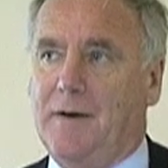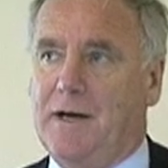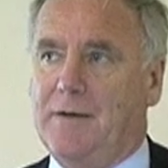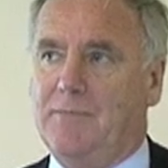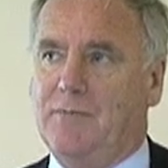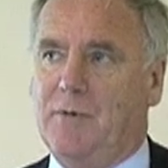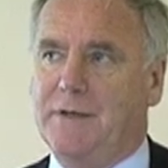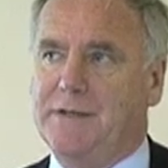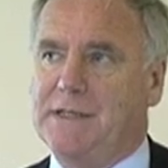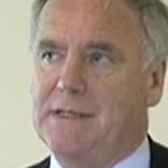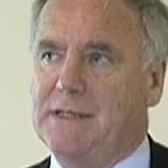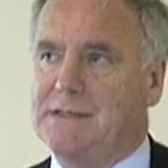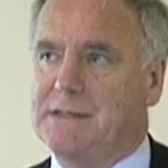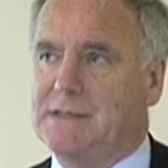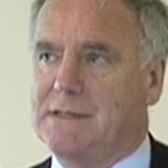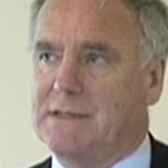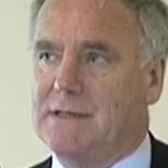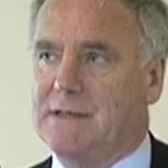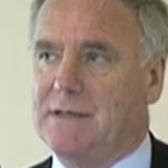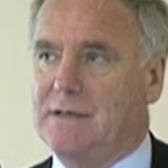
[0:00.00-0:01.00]
in what
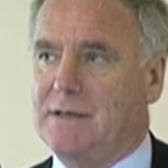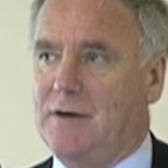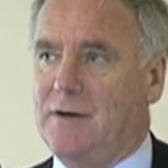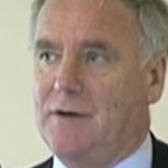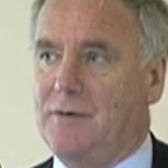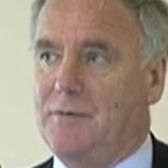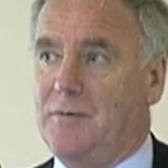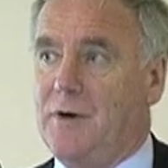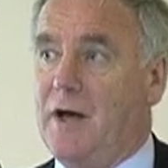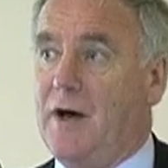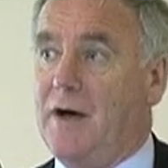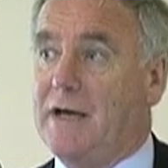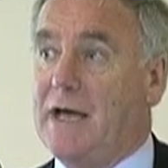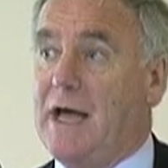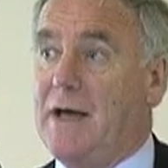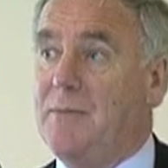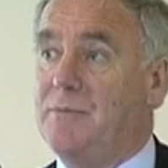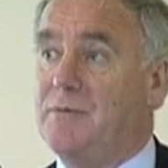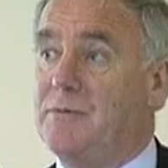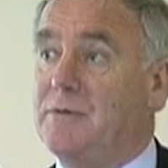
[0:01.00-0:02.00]
is we are
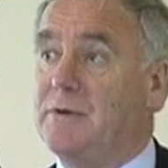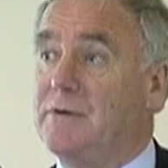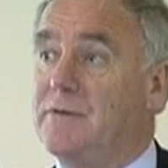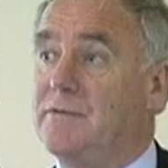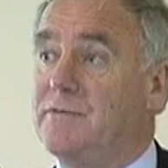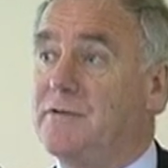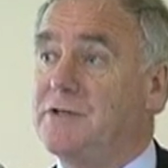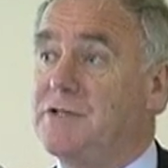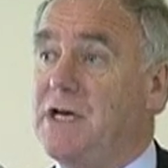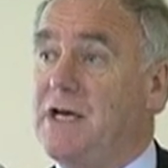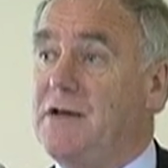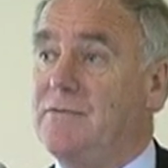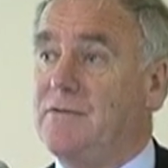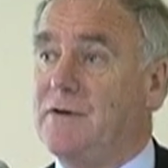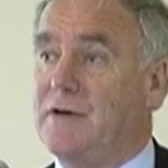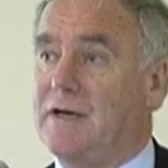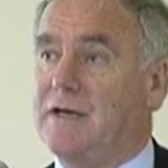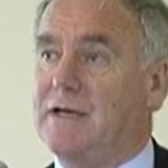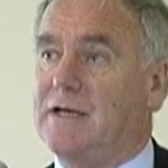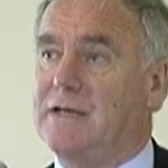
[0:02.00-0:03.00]
capable of
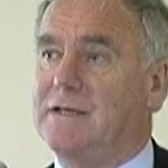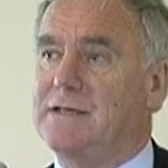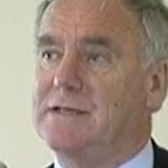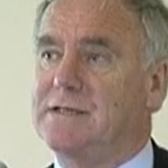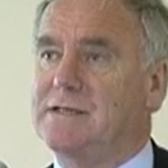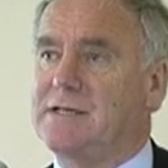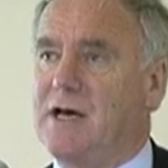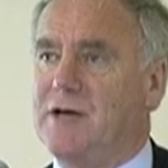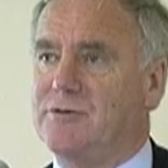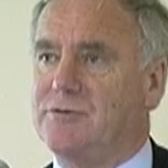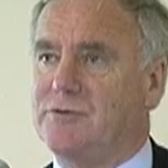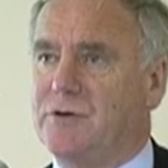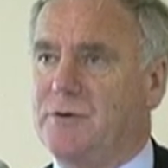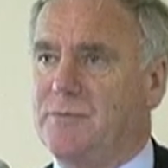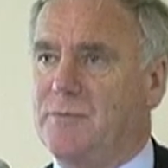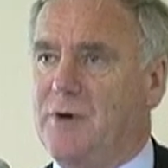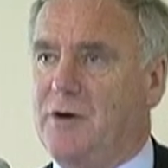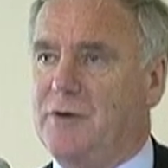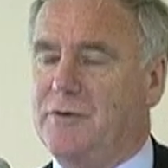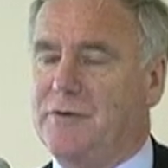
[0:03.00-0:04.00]
achieving in this country,
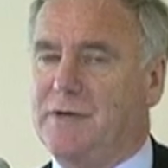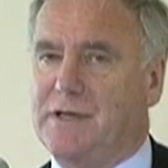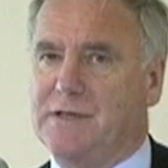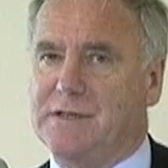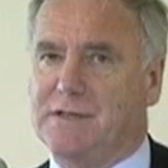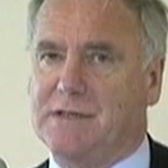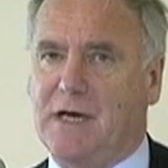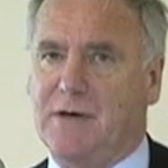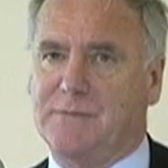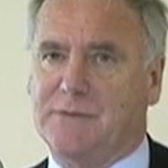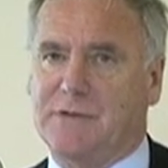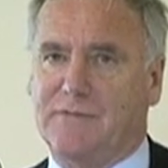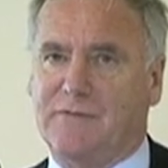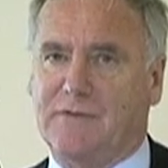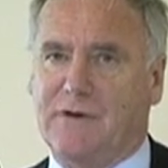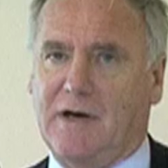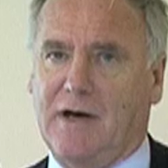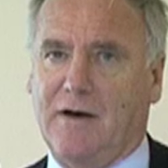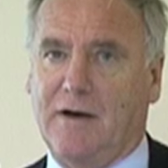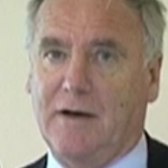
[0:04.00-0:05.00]
both in terms
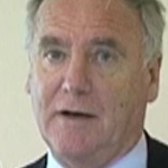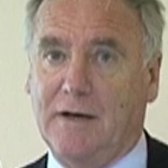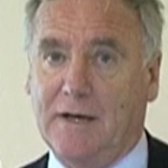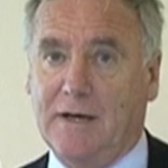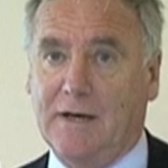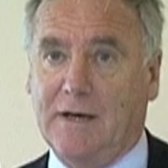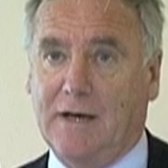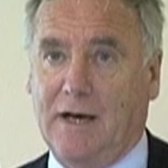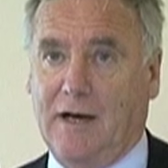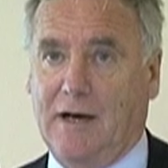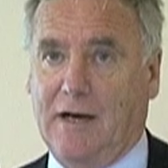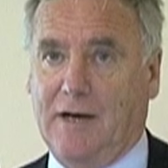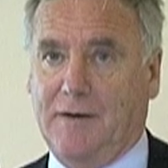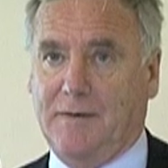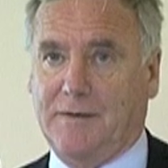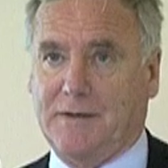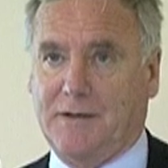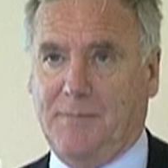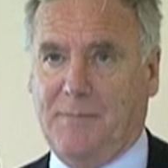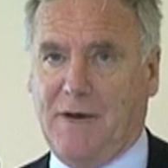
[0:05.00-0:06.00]
of our
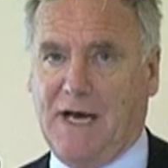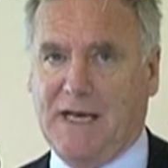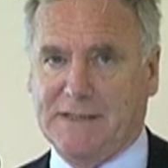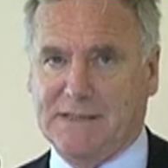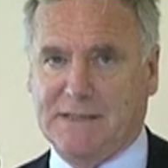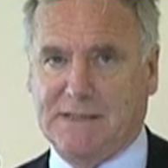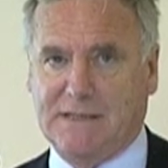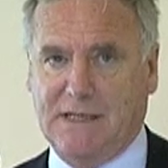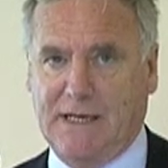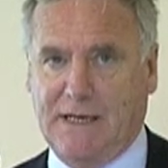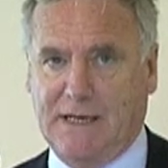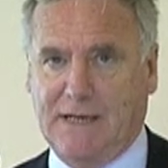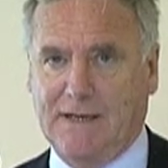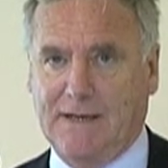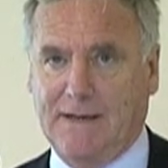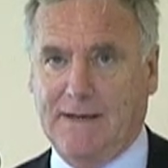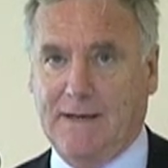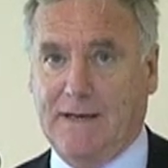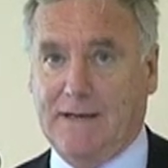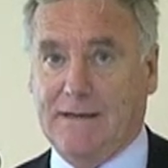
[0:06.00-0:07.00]
capacity
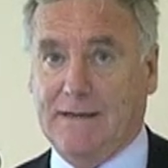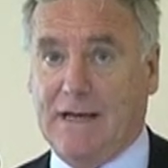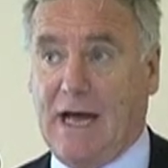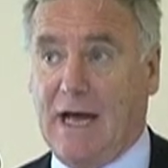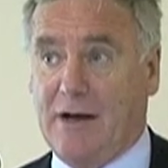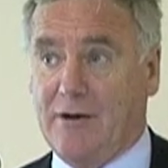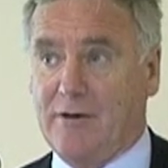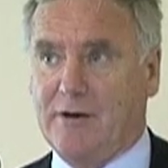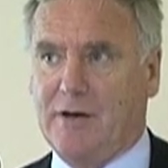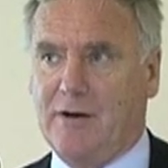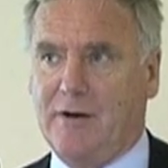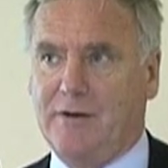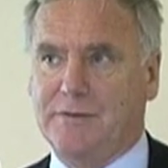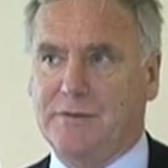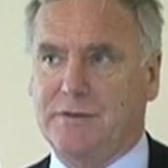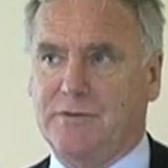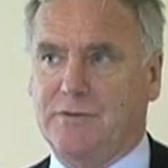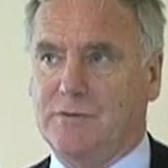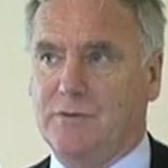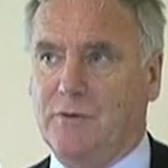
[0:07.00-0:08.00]
in
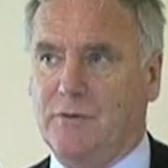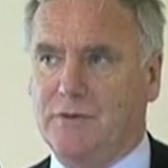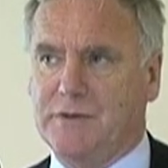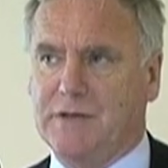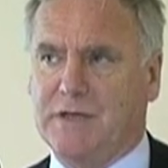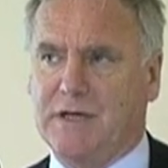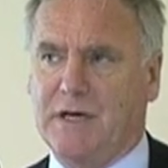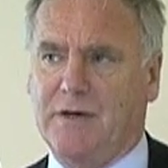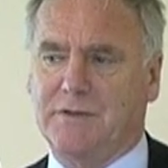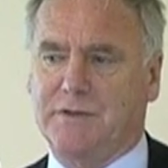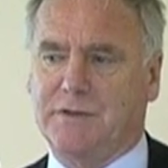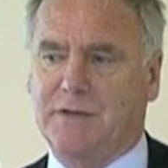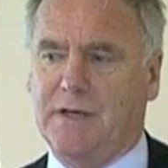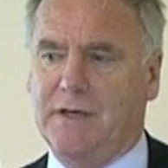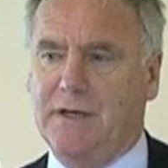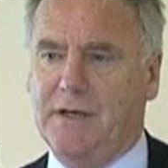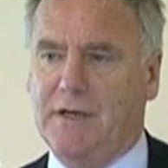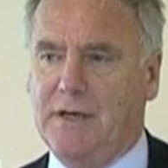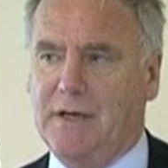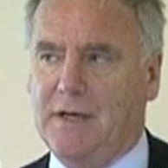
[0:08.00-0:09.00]
agriculture and
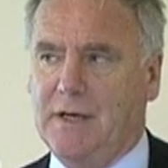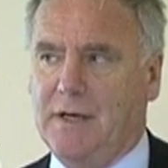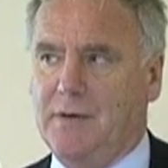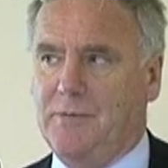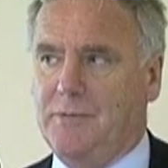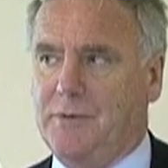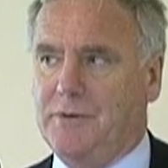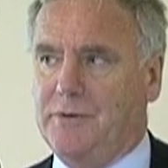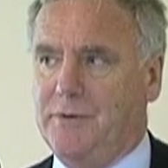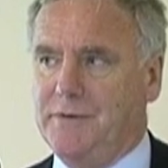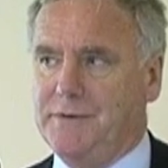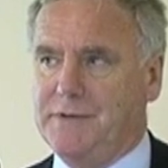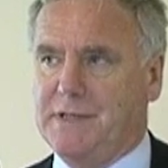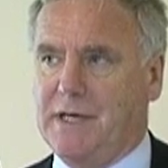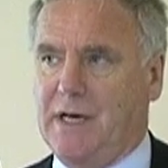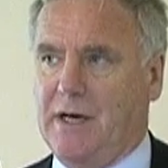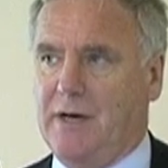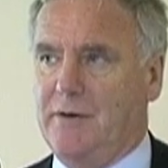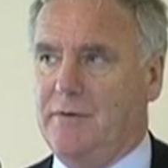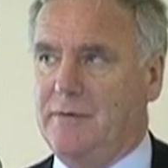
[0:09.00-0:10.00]
horticulture, but
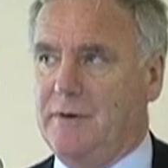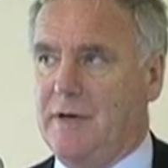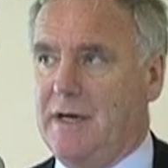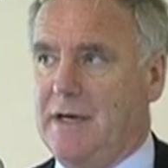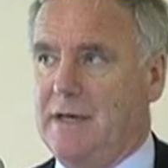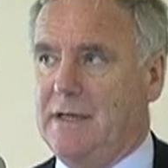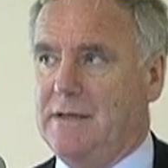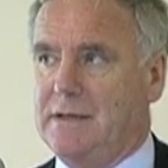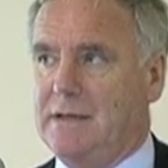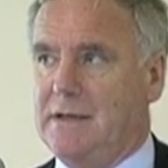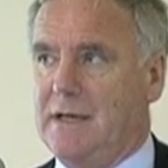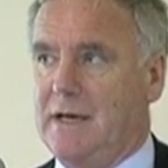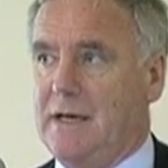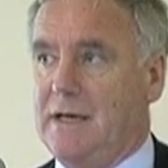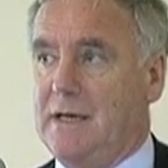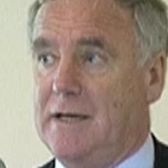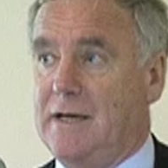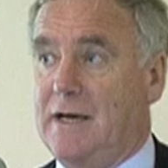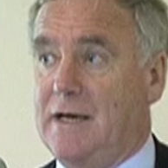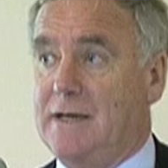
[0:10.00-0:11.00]
also
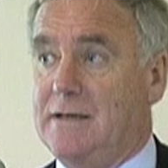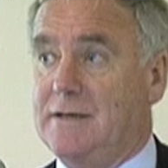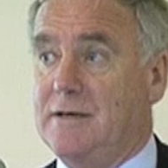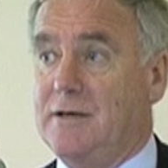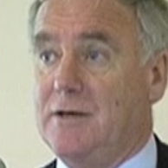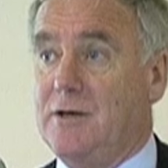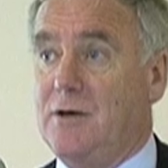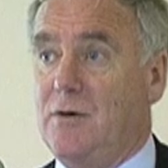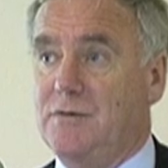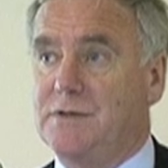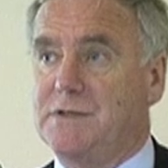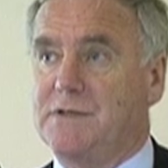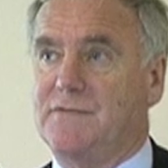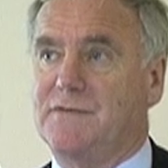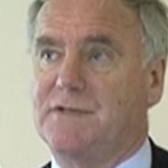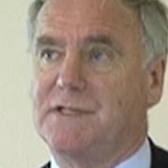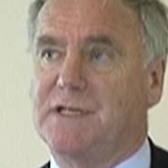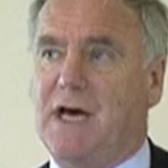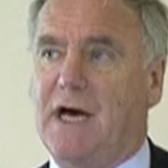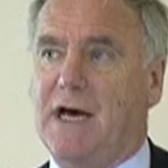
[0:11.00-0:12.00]
in the use
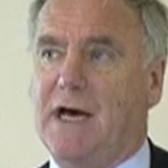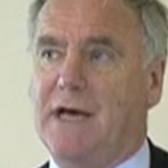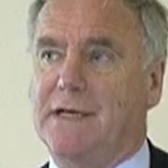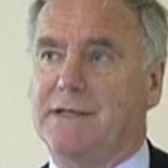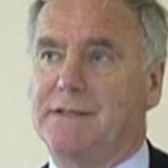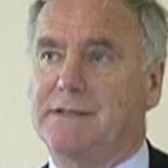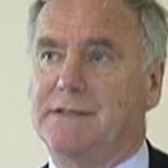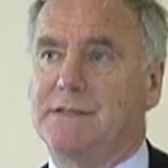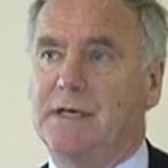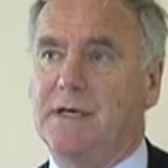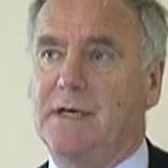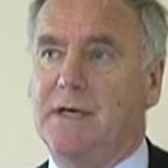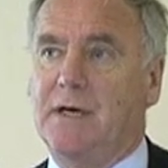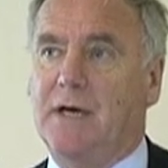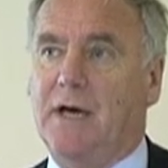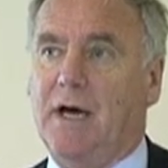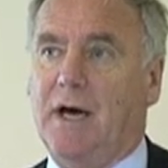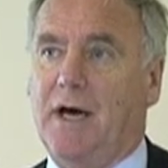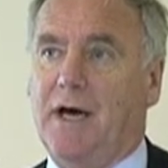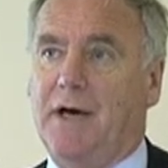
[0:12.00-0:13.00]
of science
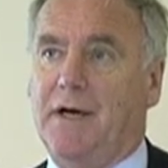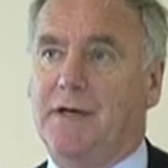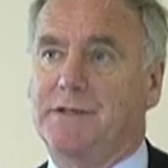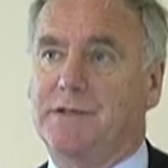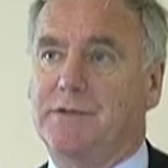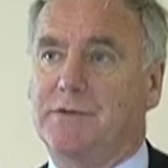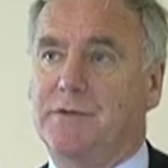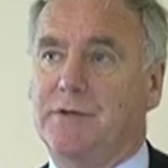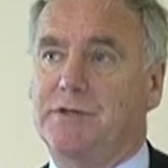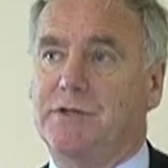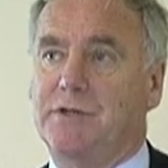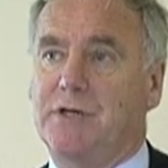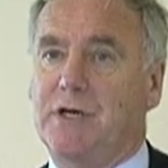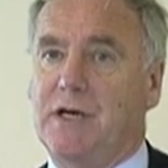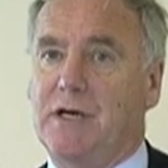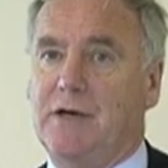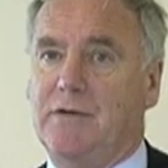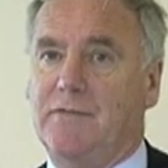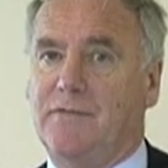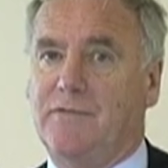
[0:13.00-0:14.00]
to
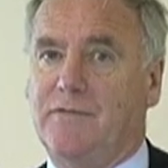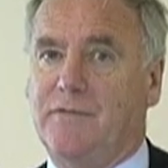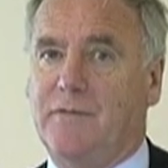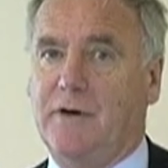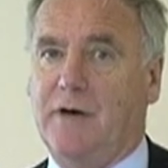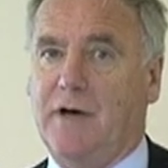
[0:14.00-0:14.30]
achieve